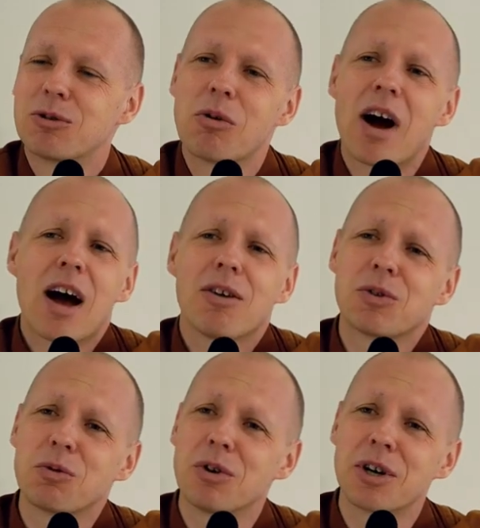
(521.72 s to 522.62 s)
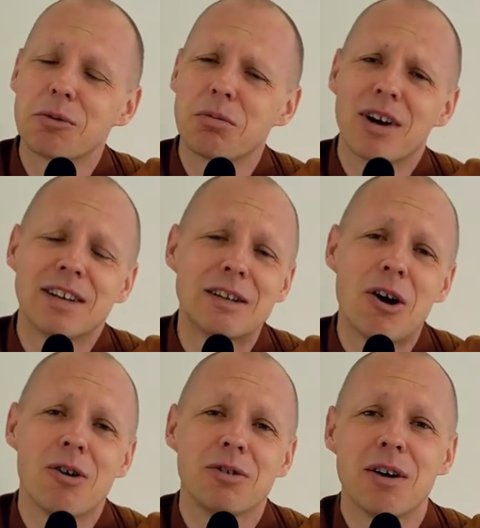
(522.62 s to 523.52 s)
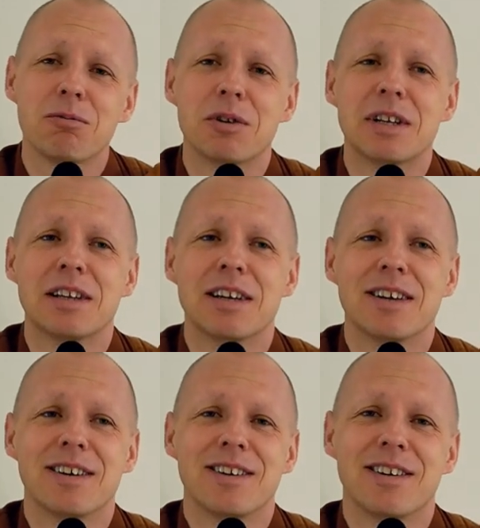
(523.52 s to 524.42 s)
Do I have to worry about it? No, not really.